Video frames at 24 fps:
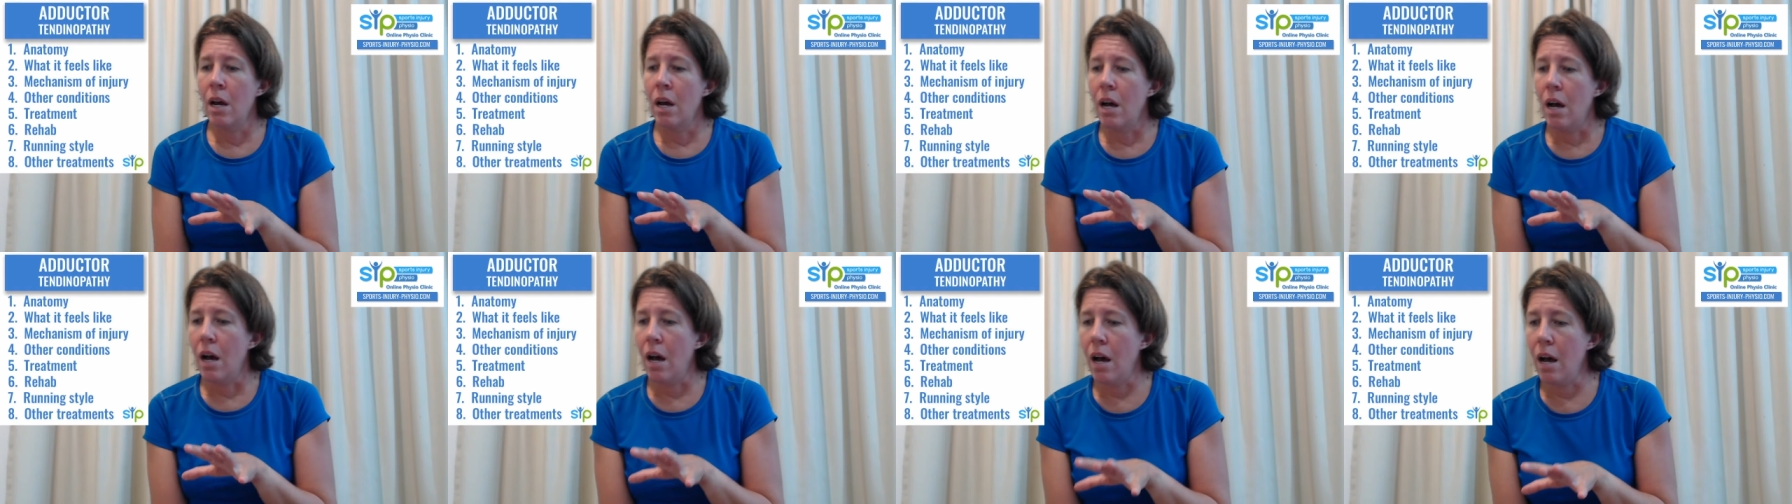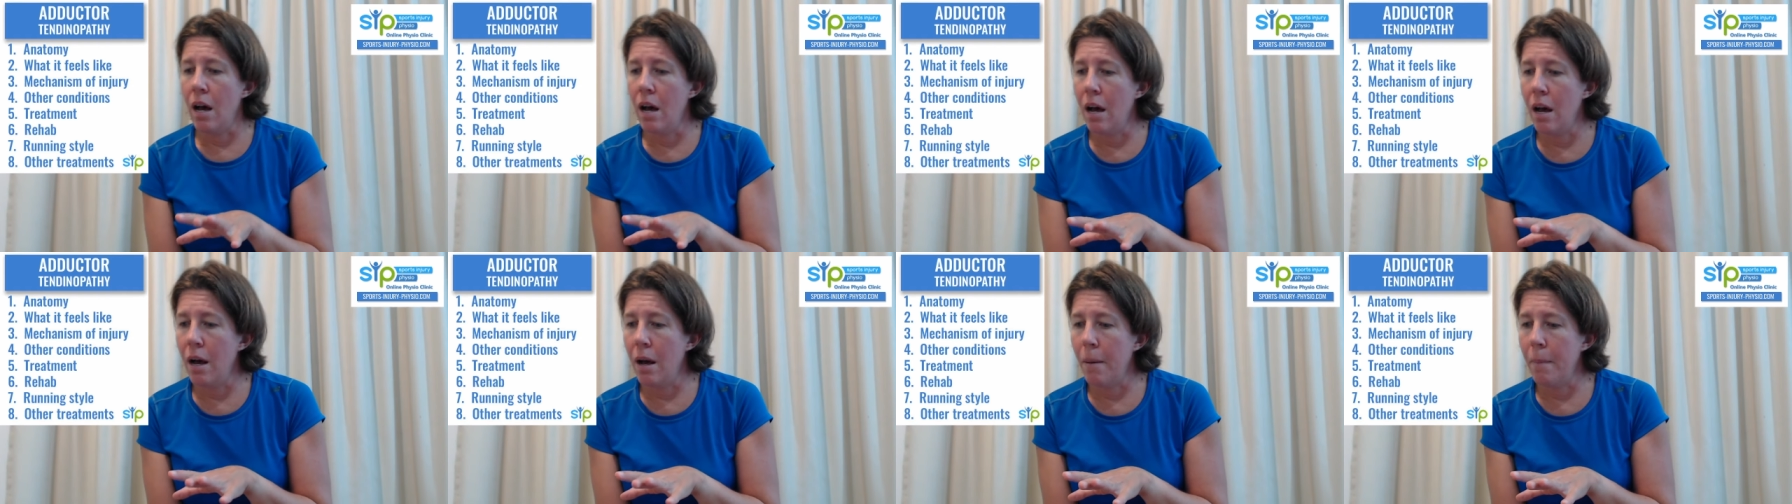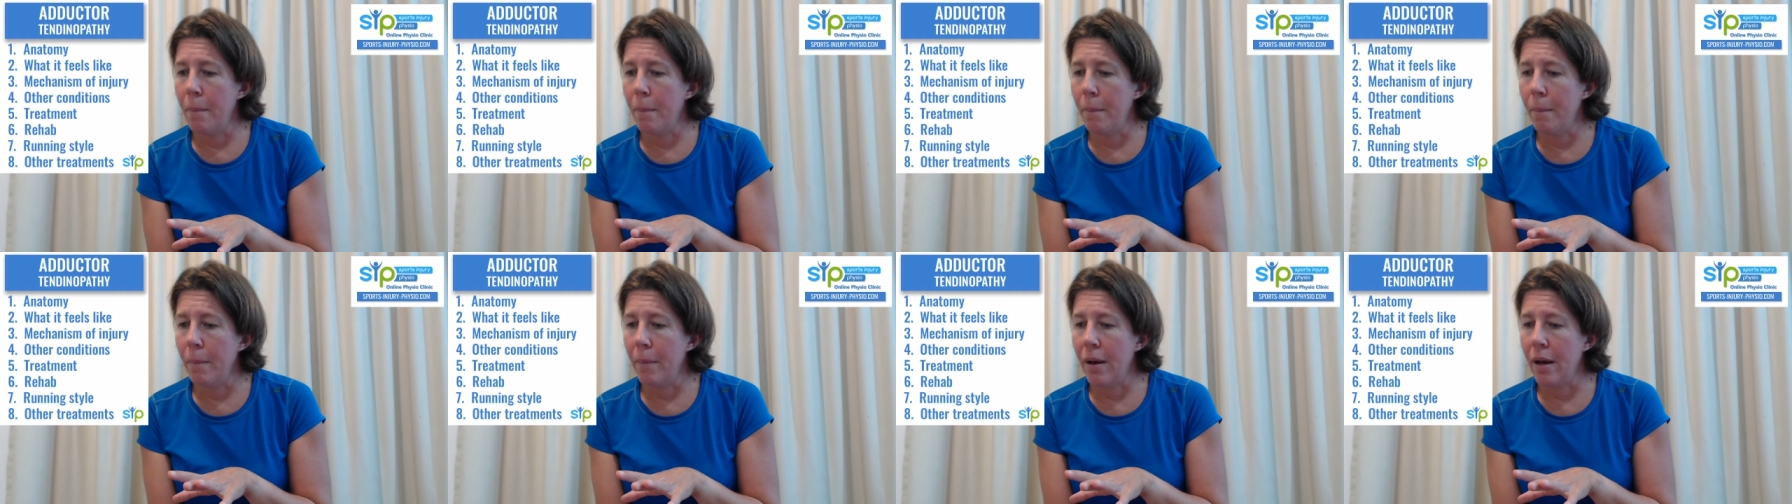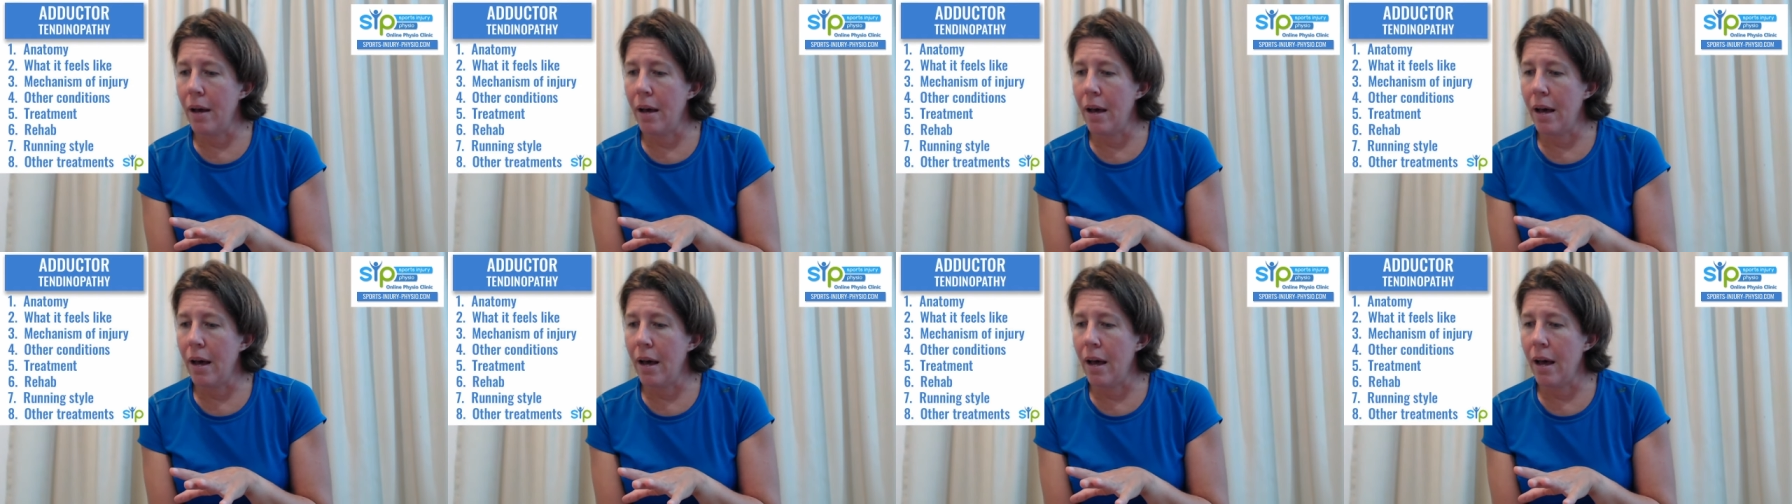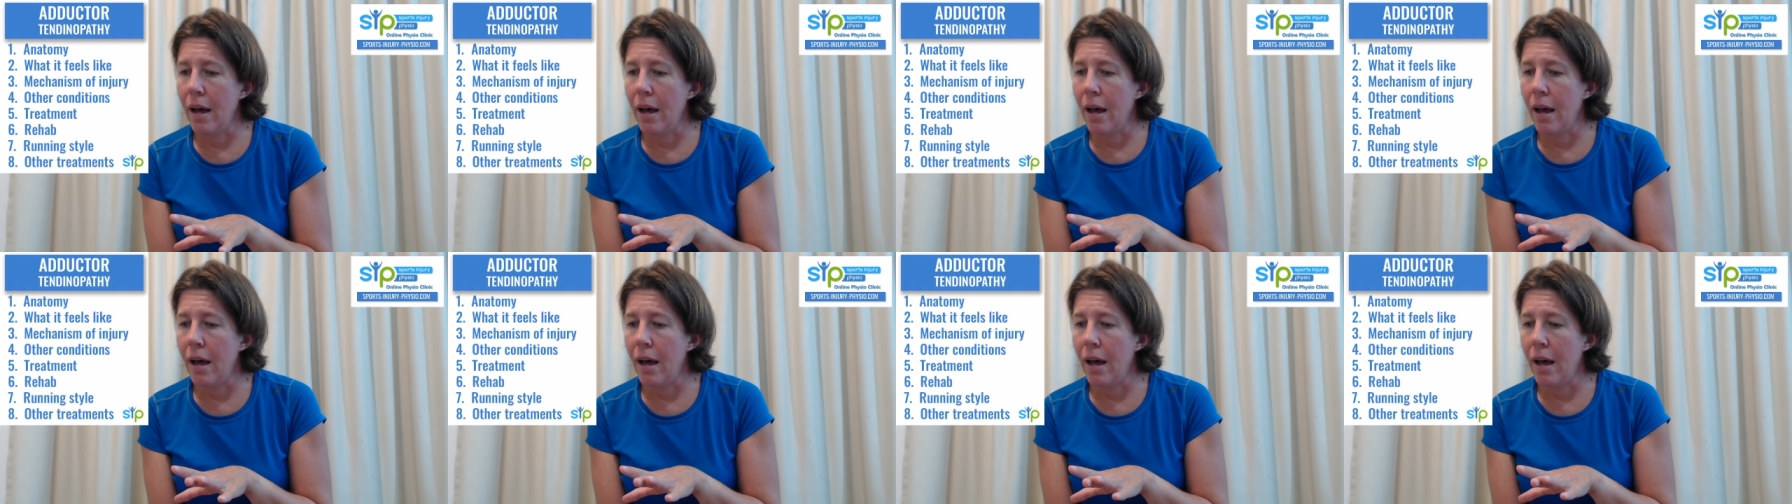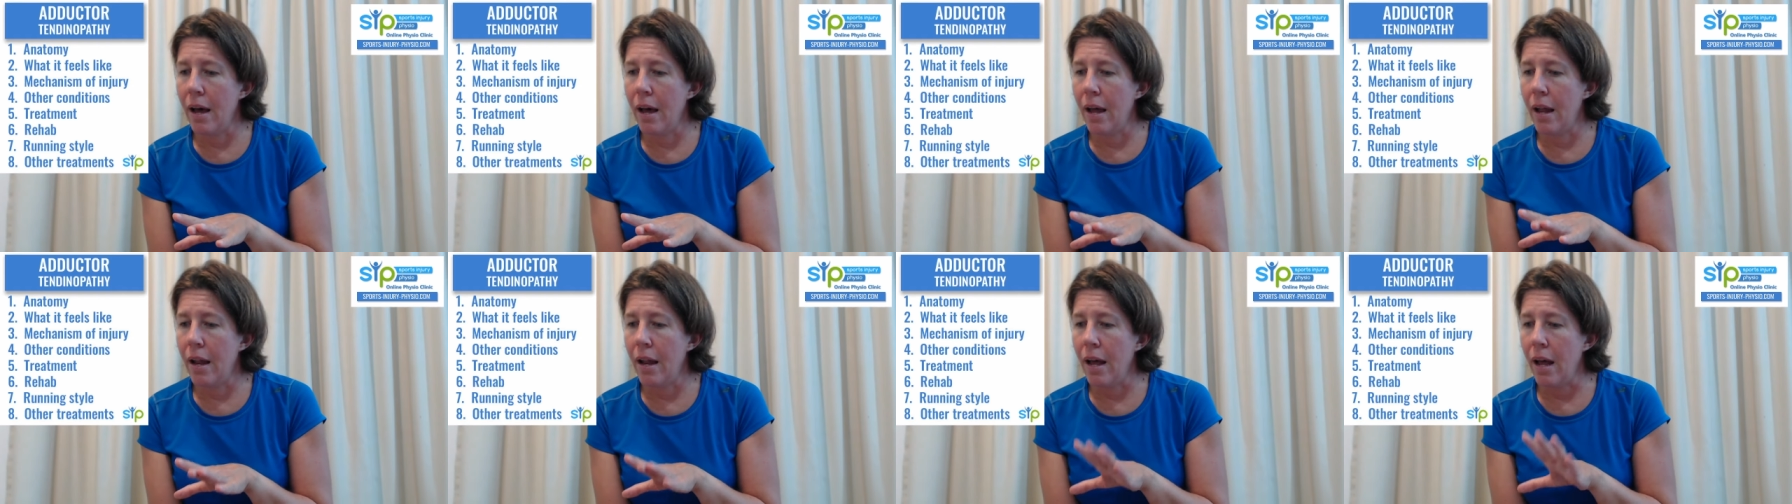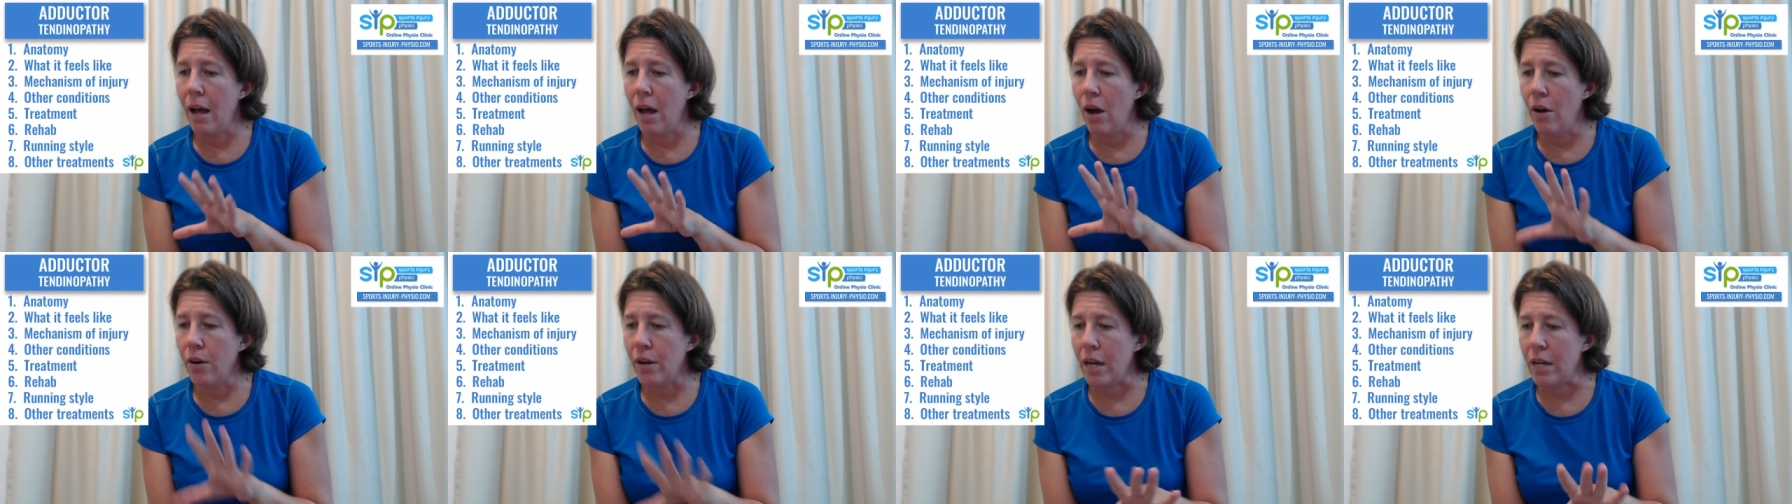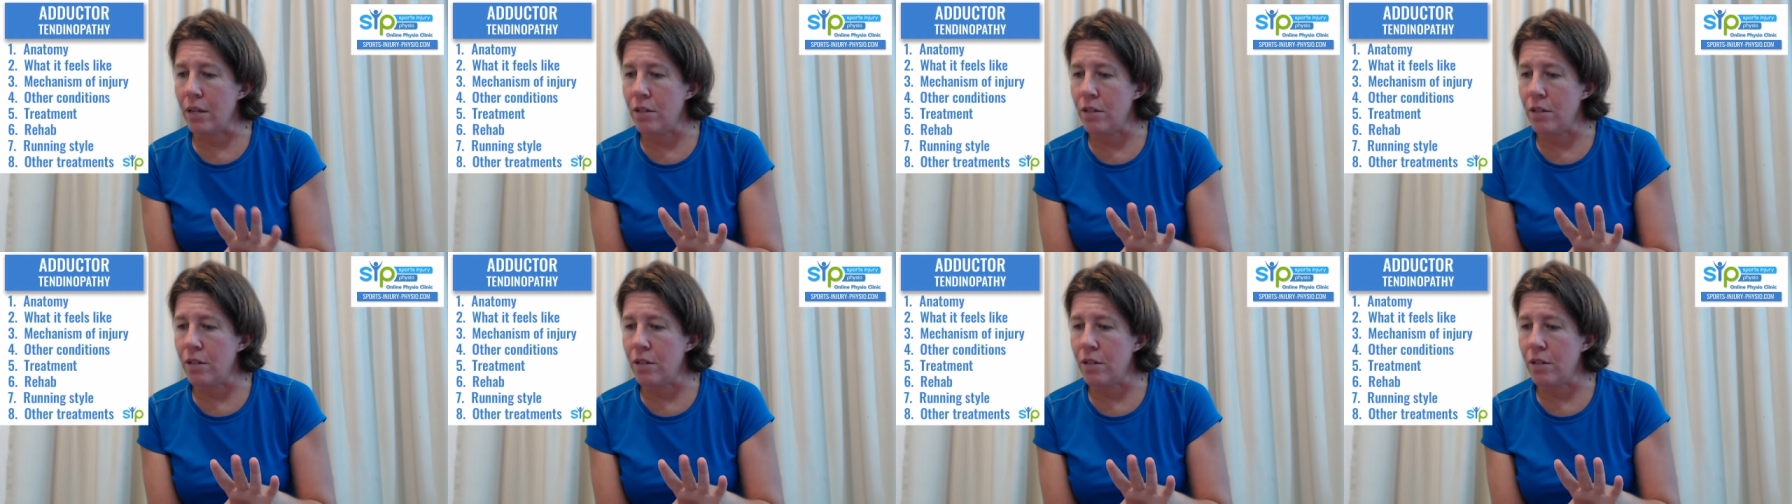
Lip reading: Okay,